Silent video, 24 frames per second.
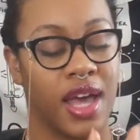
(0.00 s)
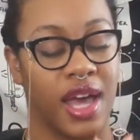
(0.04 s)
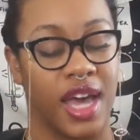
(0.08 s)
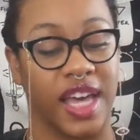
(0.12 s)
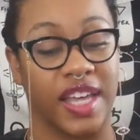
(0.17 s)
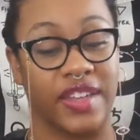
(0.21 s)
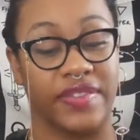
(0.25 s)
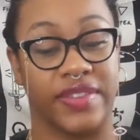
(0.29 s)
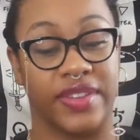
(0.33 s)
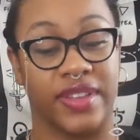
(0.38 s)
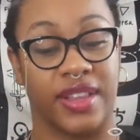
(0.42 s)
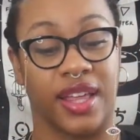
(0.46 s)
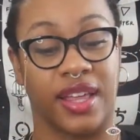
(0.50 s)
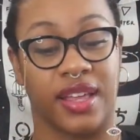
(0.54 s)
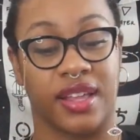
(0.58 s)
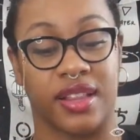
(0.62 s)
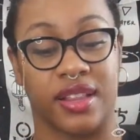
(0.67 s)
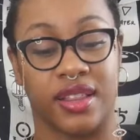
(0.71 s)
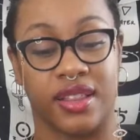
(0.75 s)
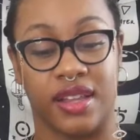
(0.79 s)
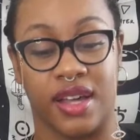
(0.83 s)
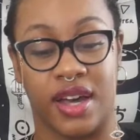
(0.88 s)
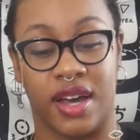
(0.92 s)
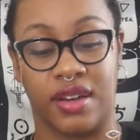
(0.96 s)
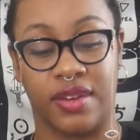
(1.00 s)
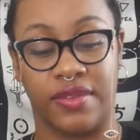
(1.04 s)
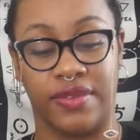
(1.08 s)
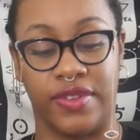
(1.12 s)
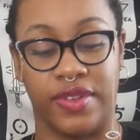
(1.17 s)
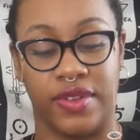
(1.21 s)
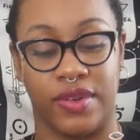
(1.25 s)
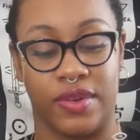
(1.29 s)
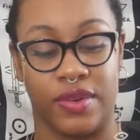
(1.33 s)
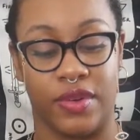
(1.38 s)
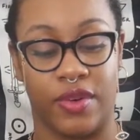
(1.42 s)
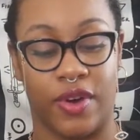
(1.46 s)
I feel like a lot of
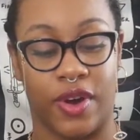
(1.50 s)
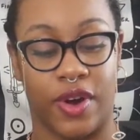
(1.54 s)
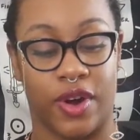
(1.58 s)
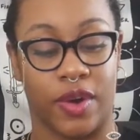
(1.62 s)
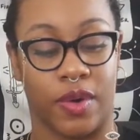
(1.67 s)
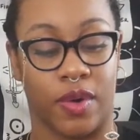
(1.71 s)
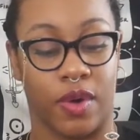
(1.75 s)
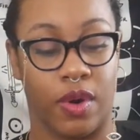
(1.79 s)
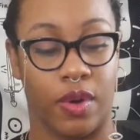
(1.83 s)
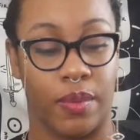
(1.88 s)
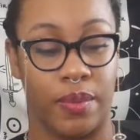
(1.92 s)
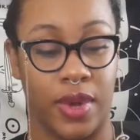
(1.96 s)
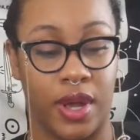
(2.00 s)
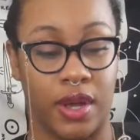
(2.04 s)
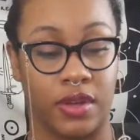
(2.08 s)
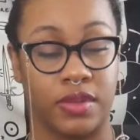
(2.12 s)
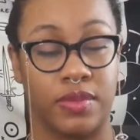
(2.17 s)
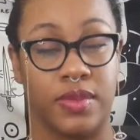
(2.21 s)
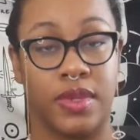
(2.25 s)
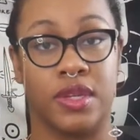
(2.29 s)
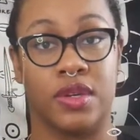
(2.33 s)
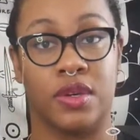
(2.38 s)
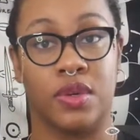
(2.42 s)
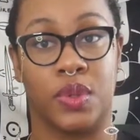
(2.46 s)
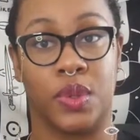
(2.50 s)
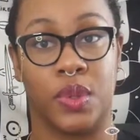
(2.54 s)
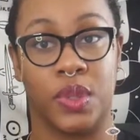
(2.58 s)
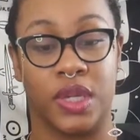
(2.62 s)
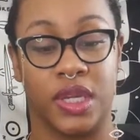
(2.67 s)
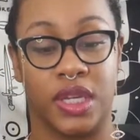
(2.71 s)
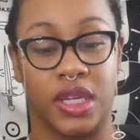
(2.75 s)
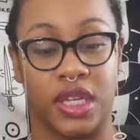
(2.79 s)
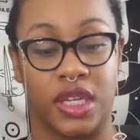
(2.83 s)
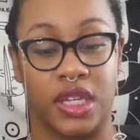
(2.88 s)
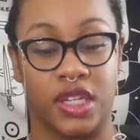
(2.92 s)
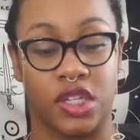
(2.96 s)
you are about to be
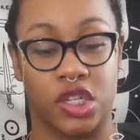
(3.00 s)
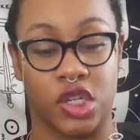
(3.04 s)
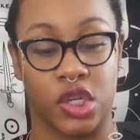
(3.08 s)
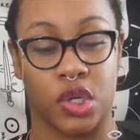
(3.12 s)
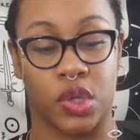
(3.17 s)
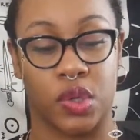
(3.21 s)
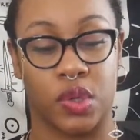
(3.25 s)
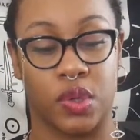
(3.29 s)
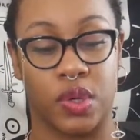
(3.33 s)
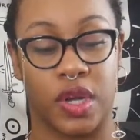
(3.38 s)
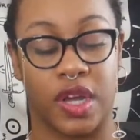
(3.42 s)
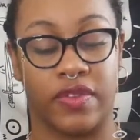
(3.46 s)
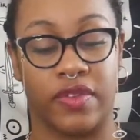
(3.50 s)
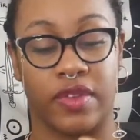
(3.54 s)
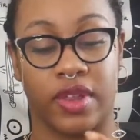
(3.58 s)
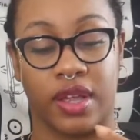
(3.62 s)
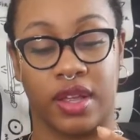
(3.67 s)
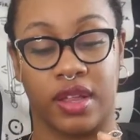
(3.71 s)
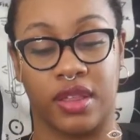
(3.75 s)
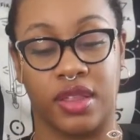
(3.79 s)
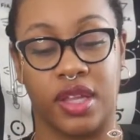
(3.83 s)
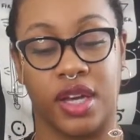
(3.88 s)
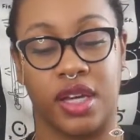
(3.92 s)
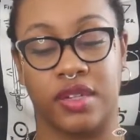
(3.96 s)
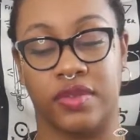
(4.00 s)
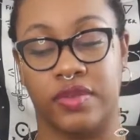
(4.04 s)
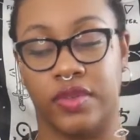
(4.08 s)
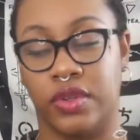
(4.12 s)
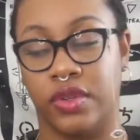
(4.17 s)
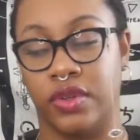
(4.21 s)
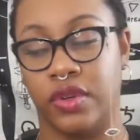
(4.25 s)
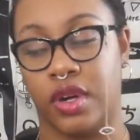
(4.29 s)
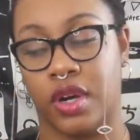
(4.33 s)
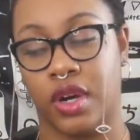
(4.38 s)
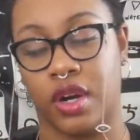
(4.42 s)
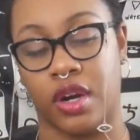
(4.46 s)
going internal. I feel like a lot of
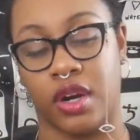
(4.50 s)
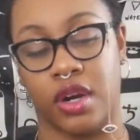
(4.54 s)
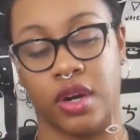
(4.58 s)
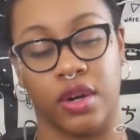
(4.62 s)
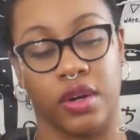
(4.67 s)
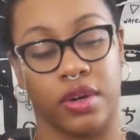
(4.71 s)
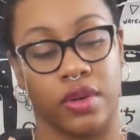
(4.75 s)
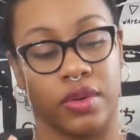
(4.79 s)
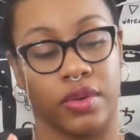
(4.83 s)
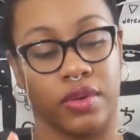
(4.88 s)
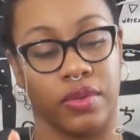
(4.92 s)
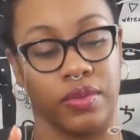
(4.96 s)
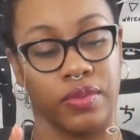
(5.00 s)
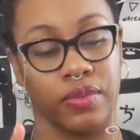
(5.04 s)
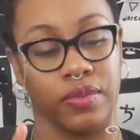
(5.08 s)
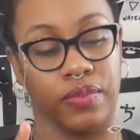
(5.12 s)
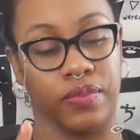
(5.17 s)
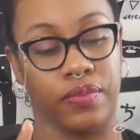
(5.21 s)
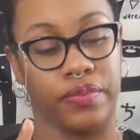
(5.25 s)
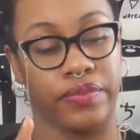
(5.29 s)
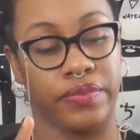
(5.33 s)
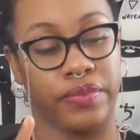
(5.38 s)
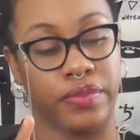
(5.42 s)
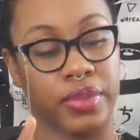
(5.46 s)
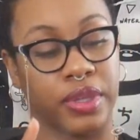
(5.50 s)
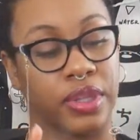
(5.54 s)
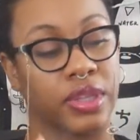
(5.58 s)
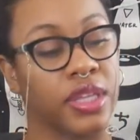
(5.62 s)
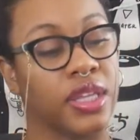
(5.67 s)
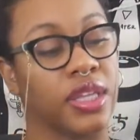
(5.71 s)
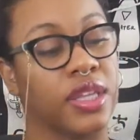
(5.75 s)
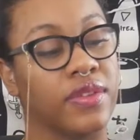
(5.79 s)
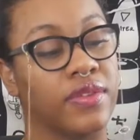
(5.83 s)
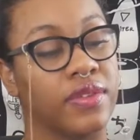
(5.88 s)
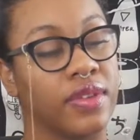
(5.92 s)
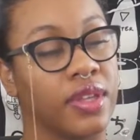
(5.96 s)
you are
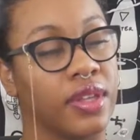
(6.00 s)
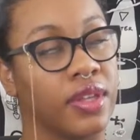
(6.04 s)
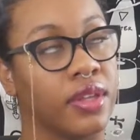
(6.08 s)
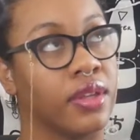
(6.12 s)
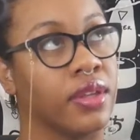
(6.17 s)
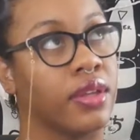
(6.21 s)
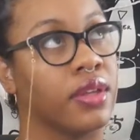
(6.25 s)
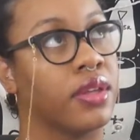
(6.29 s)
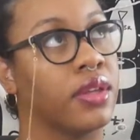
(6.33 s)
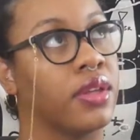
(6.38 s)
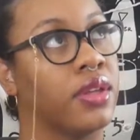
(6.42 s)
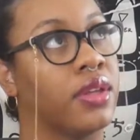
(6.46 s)
believing